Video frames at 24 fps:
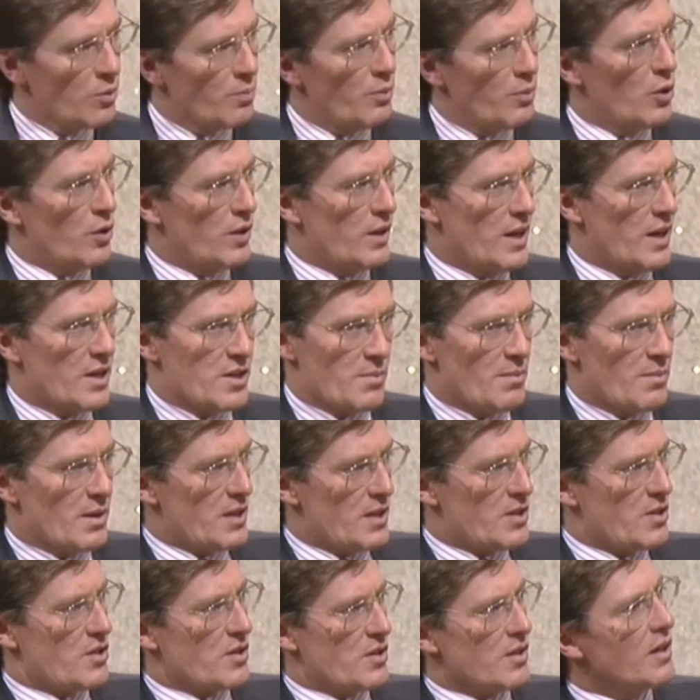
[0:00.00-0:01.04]
Your book is a
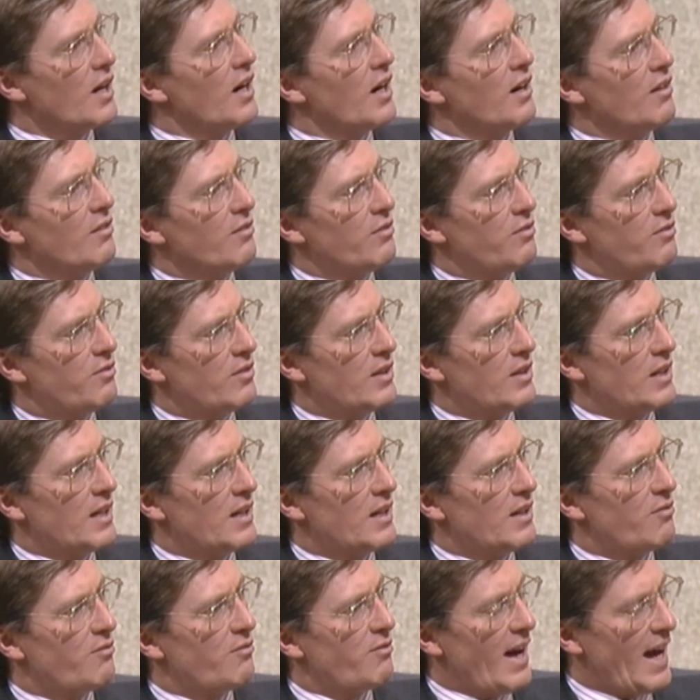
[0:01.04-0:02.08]
mixture of
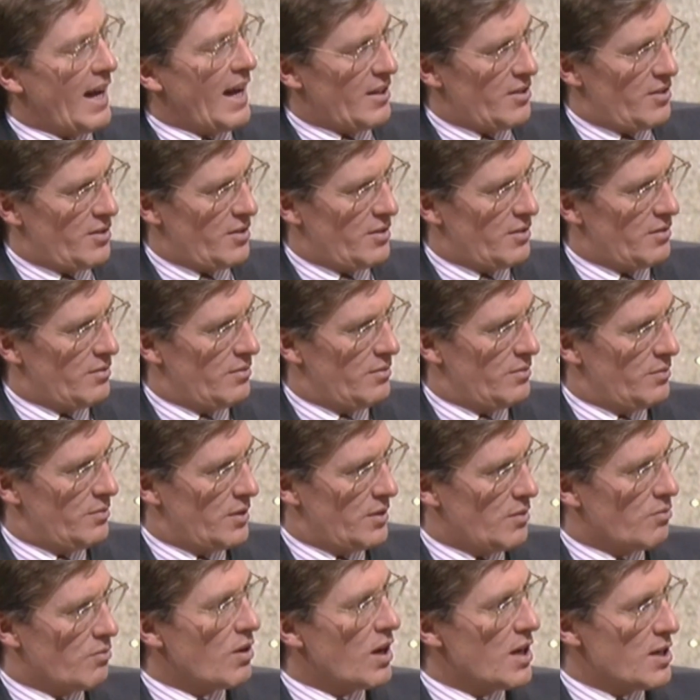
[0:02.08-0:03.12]
uh, fact,
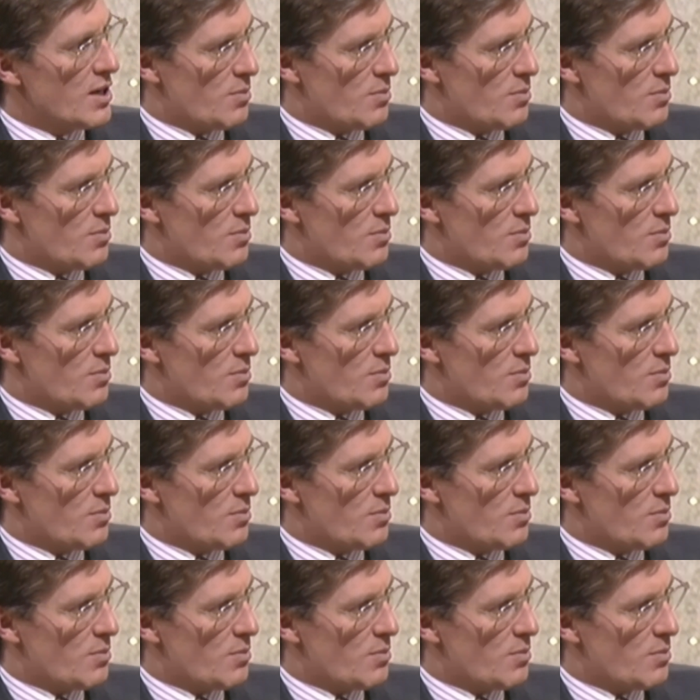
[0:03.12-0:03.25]
the